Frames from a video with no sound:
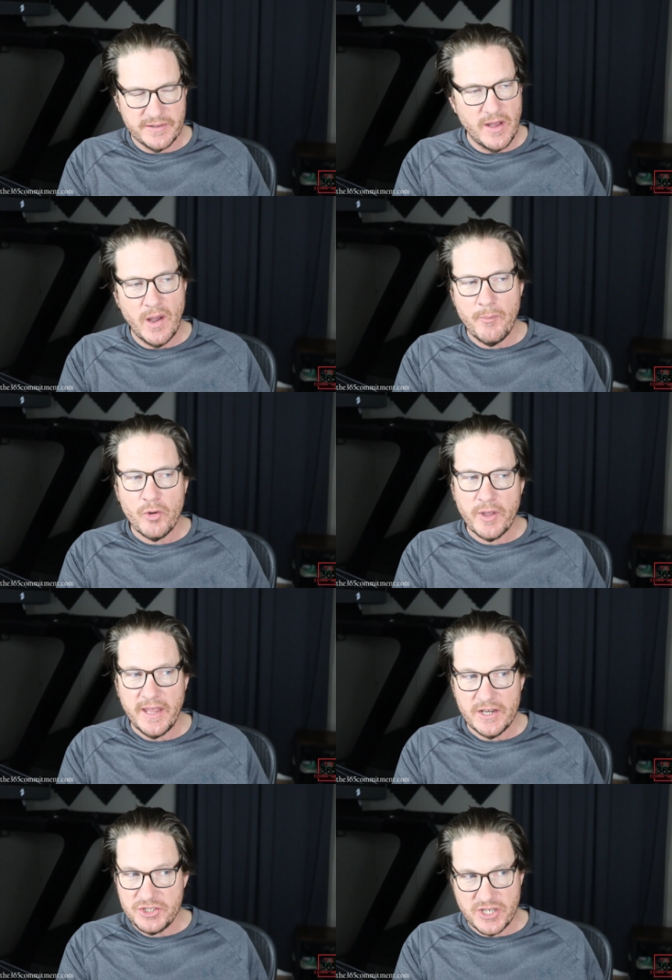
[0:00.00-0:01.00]
Now, I'm okay
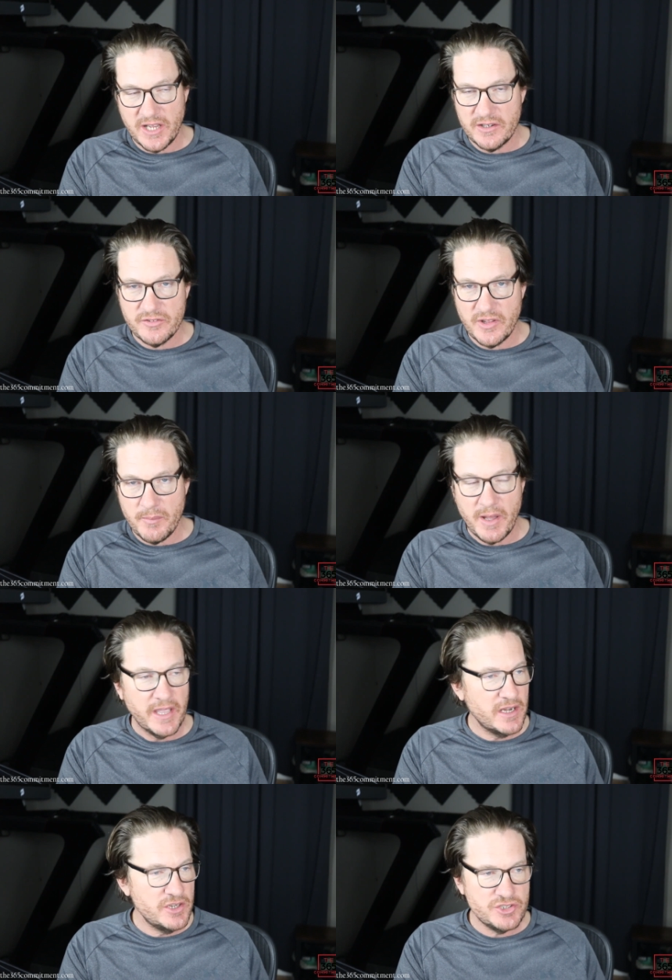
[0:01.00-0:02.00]
to change them, I
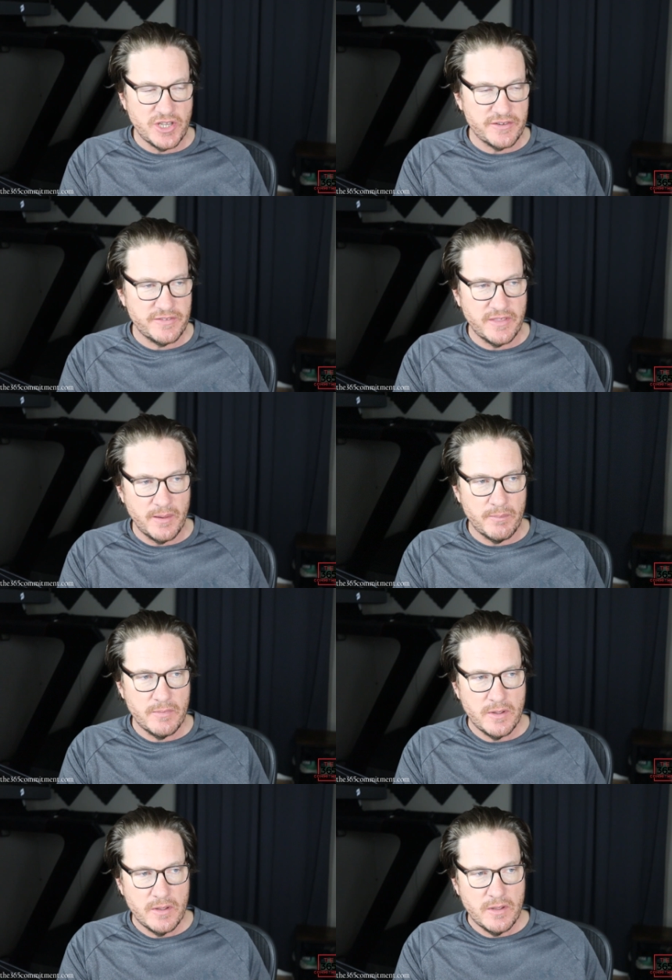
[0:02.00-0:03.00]
can adjust
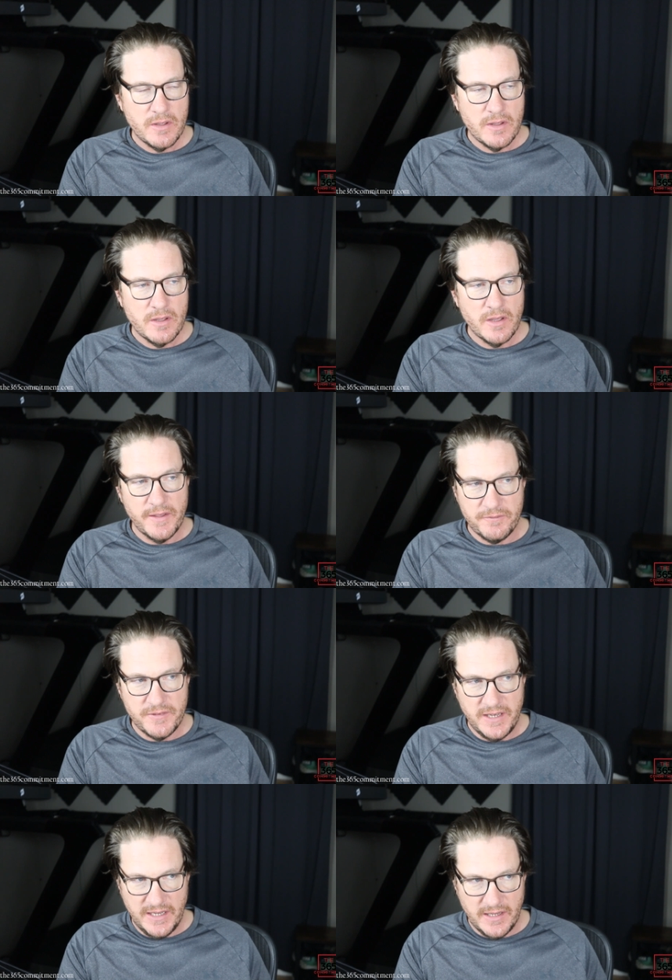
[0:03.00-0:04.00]
them, if
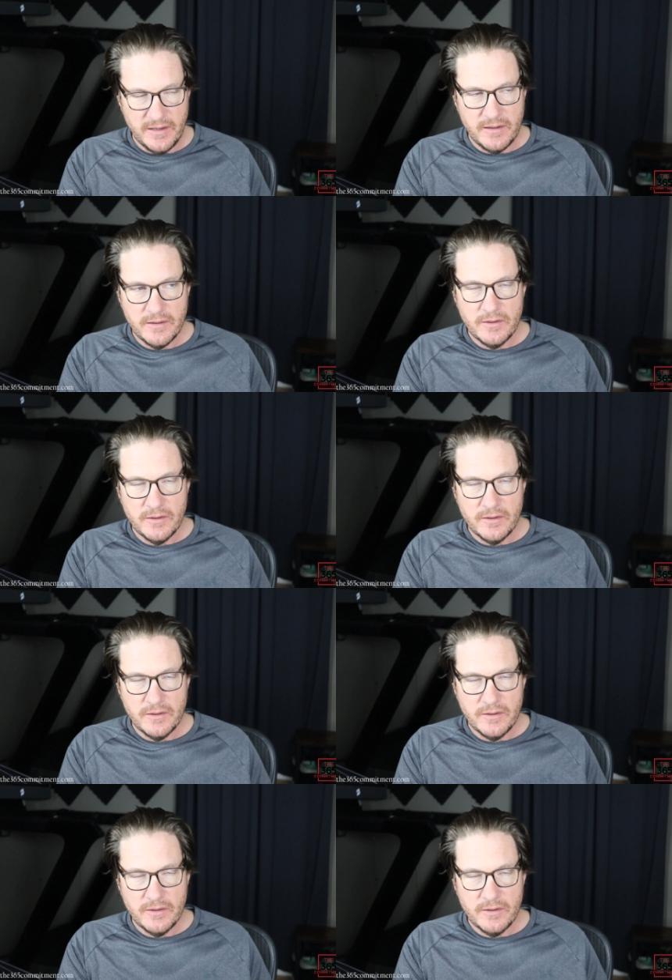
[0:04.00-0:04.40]
needed.